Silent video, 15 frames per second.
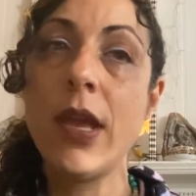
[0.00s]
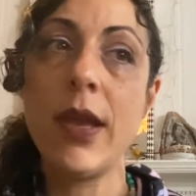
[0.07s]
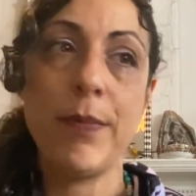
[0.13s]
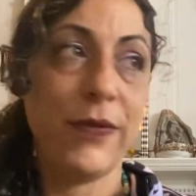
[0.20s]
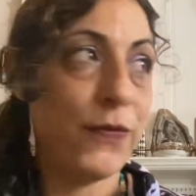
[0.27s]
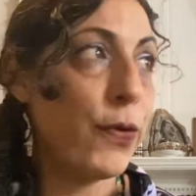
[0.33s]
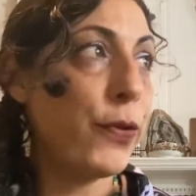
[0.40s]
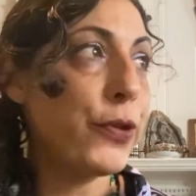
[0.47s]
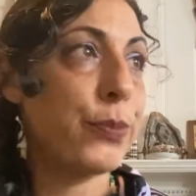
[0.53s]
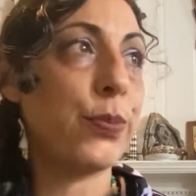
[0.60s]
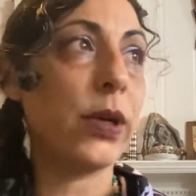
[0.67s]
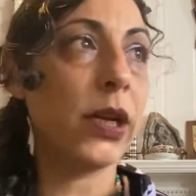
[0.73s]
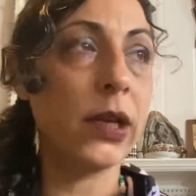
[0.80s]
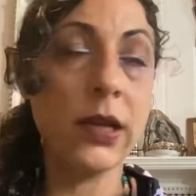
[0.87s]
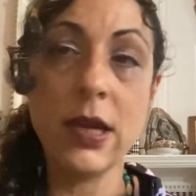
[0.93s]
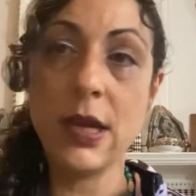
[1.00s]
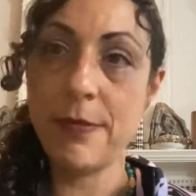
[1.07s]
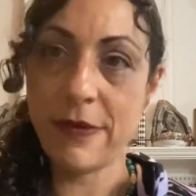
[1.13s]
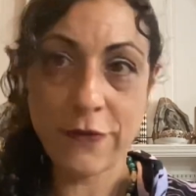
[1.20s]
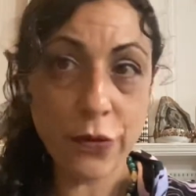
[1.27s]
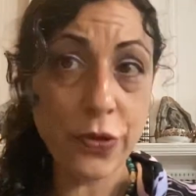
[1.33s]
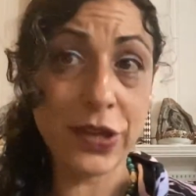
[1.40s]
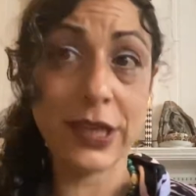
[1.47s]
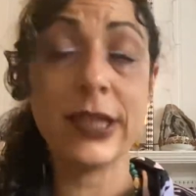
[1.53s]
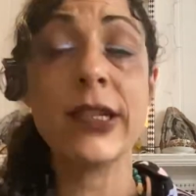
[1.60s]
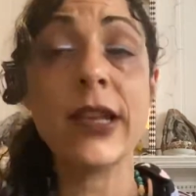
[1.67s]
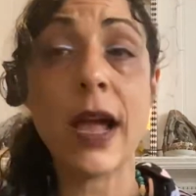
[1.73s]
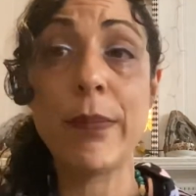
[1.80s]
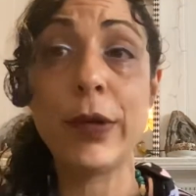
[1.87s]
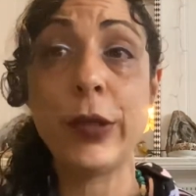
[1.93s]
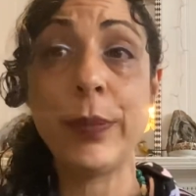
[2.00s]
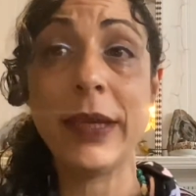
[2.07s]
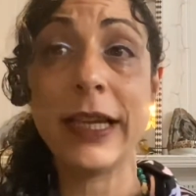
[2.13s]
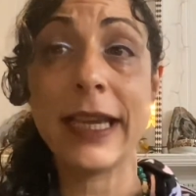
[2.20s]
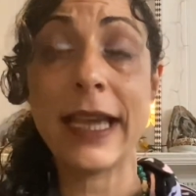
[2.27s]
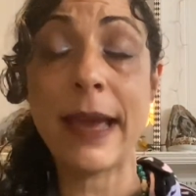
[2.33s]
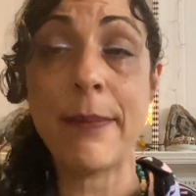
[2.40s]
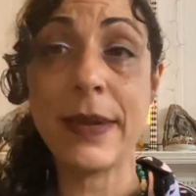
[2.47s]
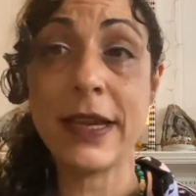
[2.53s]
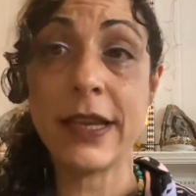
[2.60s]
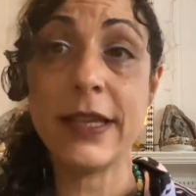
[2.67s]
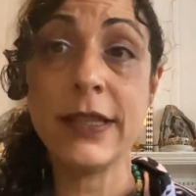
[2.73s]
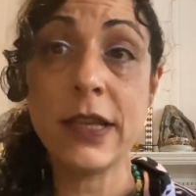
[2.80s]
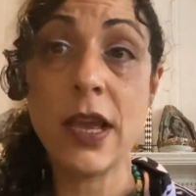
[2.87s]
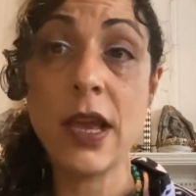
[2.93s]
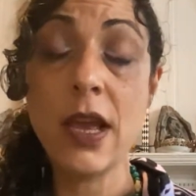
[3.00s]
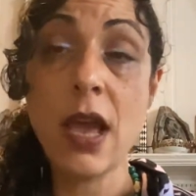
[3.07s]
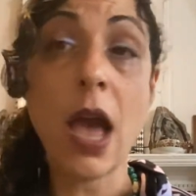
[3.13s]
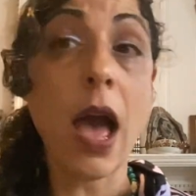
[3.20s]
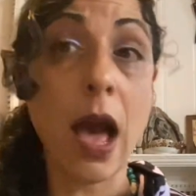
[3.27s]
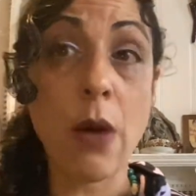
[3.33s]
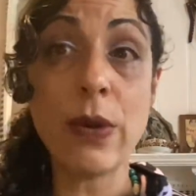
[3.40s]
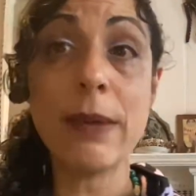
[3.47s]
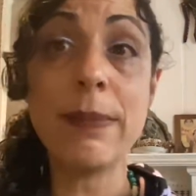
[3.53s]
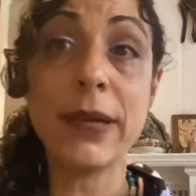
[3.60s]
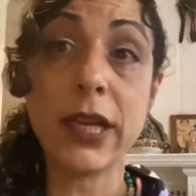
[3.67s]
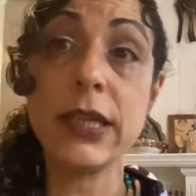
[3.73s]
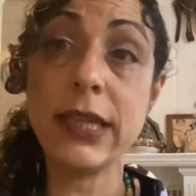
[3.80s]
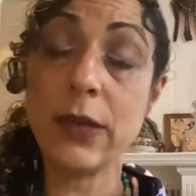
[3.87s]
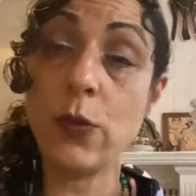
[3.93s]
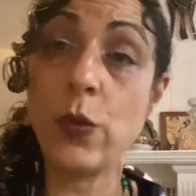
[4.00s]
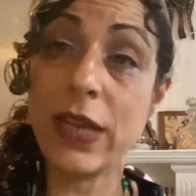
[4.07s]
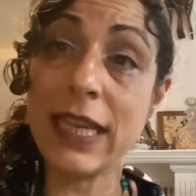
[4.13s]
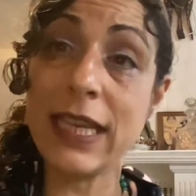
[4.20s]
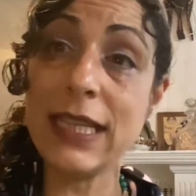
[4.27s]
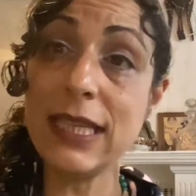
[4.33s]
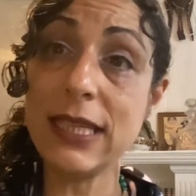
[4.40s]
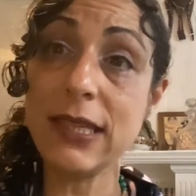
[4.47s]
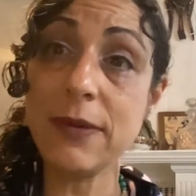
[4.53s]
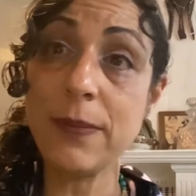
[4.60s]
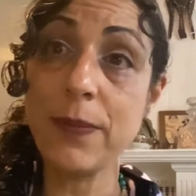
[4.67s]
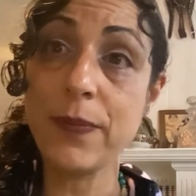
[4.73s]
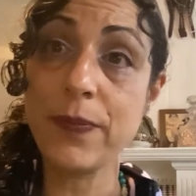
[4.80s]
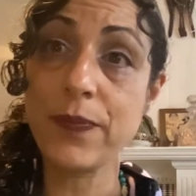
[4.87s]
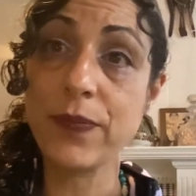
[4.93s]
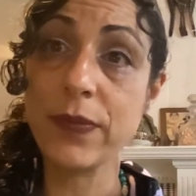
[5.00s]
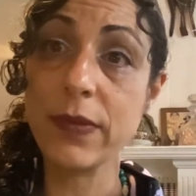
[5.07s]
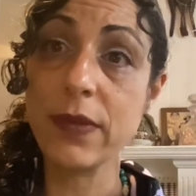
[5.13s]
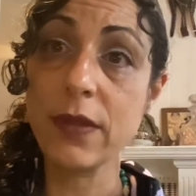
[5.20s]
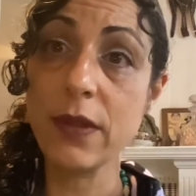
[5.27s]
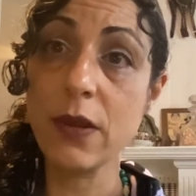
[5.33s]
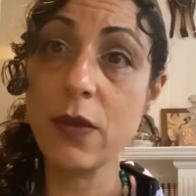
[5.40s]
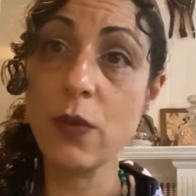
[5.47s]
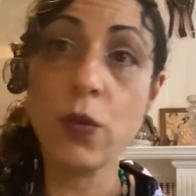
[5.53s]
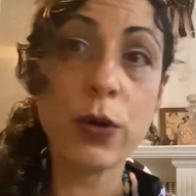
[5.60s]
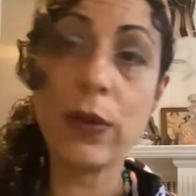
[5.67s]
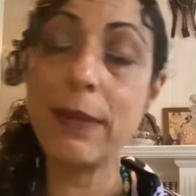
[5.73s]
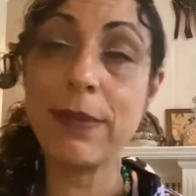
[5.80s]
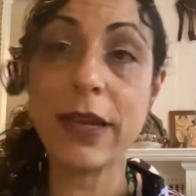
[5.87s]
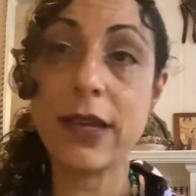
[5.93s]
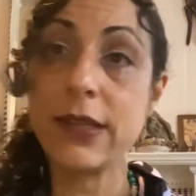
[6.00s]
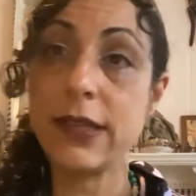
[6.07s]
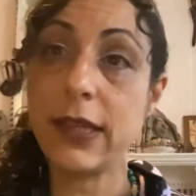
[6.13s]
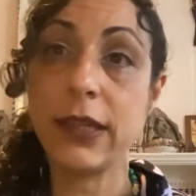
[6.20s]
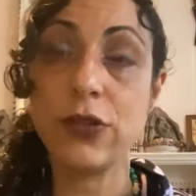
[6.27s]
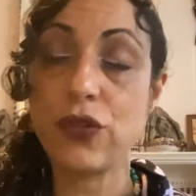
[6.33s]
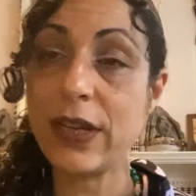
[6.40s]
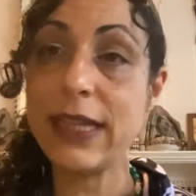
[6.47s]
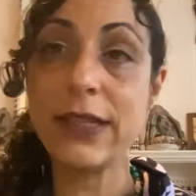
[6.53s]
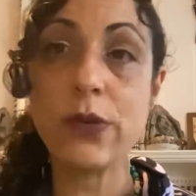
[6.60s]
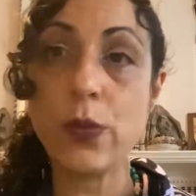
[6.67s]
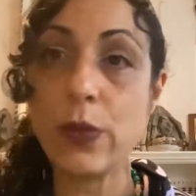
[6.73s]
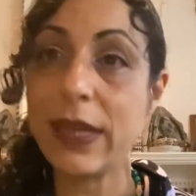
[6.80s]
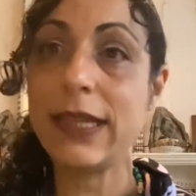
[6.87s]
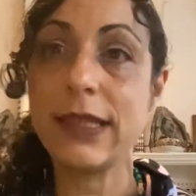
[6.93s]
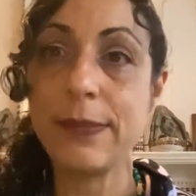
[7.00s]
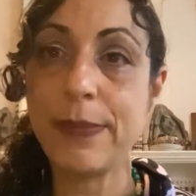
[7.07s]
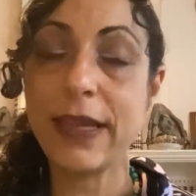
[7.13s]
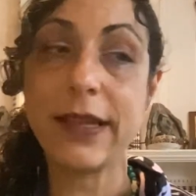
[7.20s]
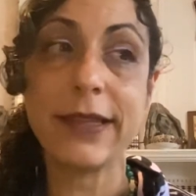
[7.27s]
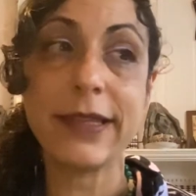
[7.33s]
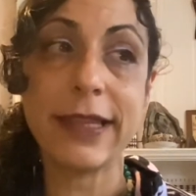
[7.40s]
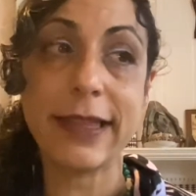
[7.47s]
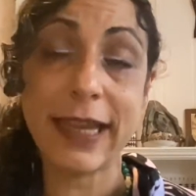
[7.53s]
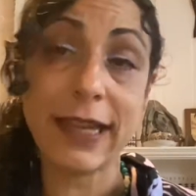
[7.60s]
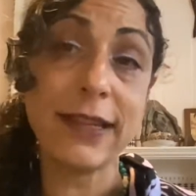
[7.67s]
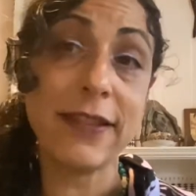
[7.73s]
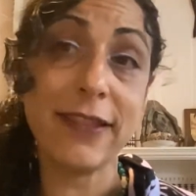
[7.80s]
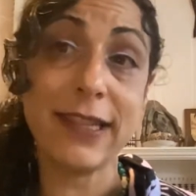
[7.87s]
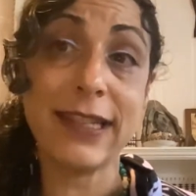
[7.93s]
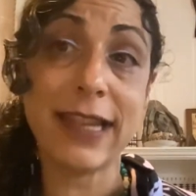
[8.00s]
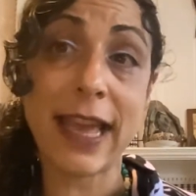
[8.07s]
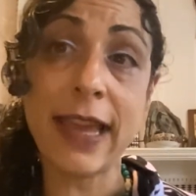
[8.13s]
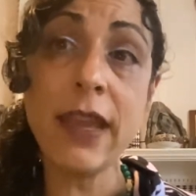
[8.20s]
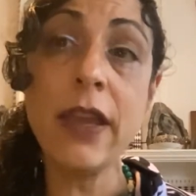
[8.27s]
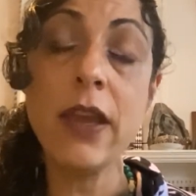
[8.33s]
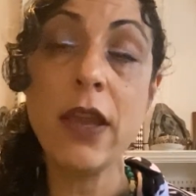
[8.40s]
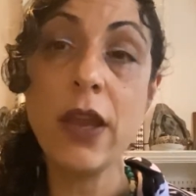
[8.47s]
before the spring, before things start blooming again. Because are we planting weeds? What are we planting, trees or weeds? Because at the end of the day,